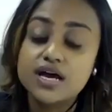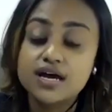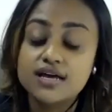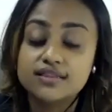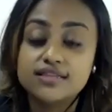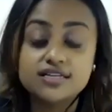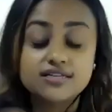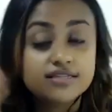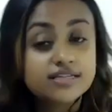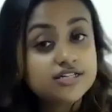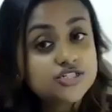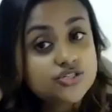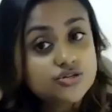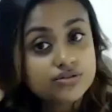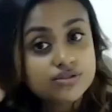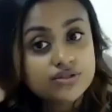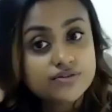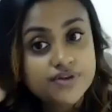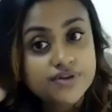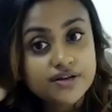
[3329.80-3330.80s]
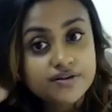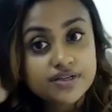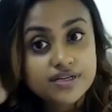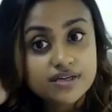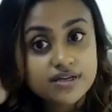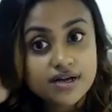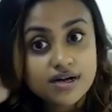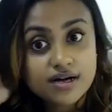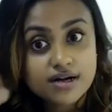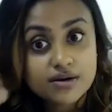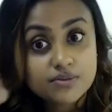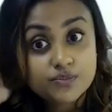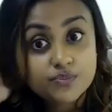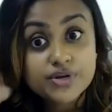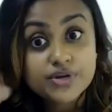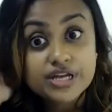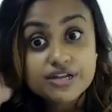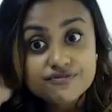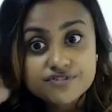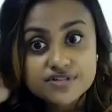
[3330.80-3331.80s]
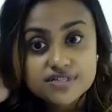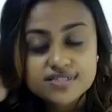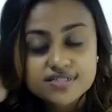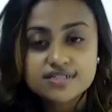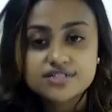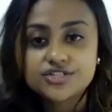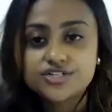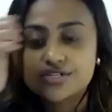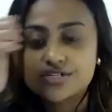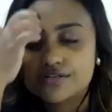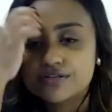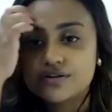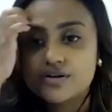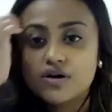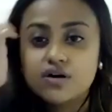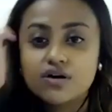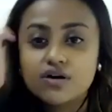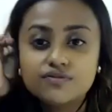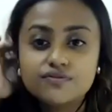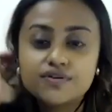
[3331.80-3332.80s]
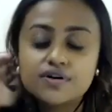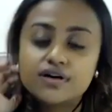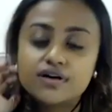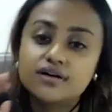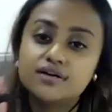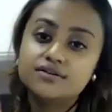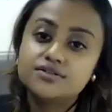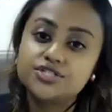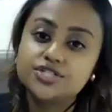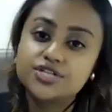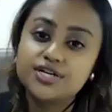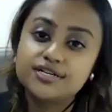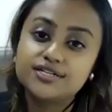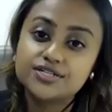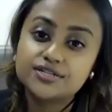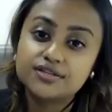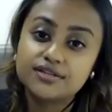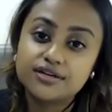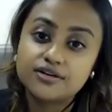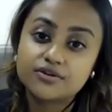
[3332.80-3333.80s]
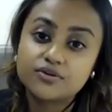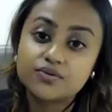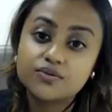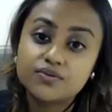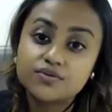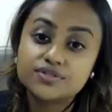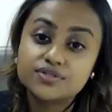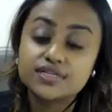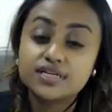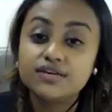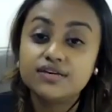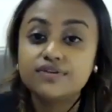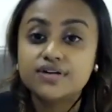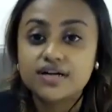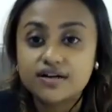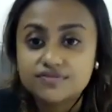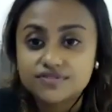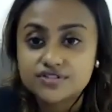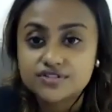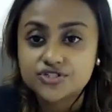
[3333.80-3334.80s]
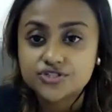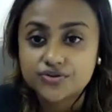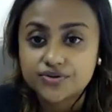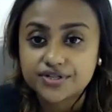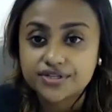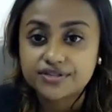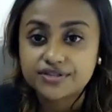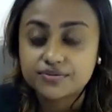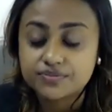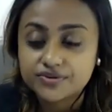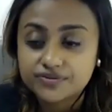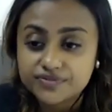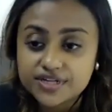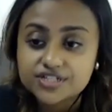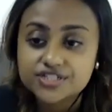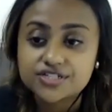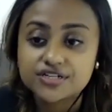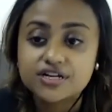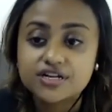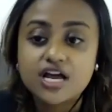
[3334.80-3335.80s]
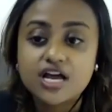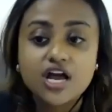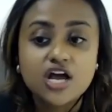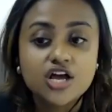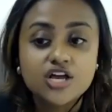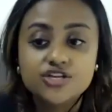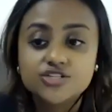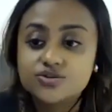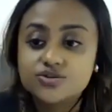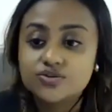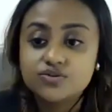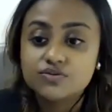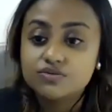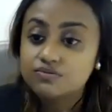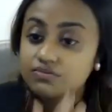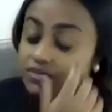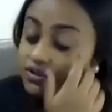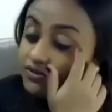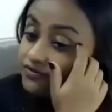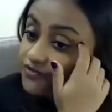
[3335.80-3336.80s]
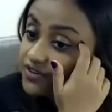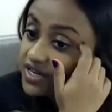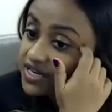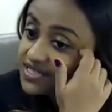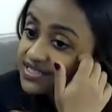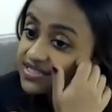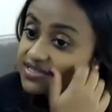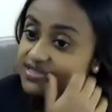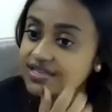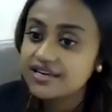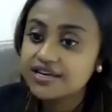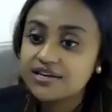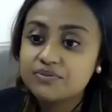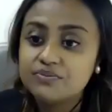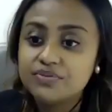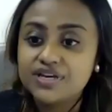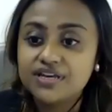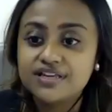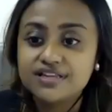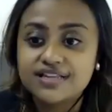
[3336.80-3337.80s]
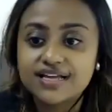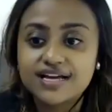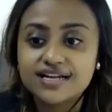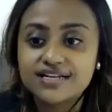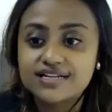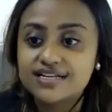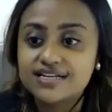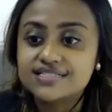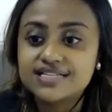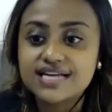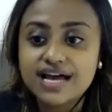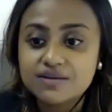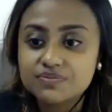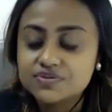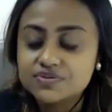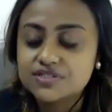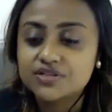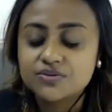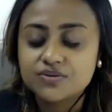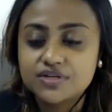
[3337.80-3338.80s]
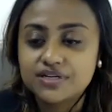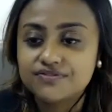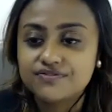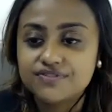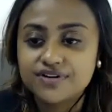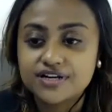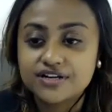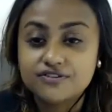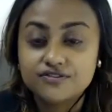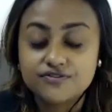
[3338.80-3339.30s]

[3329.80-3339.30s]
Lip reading: they took the very brave decision of changing their course even after joining the profession. So the first thing being that it's absolutely fine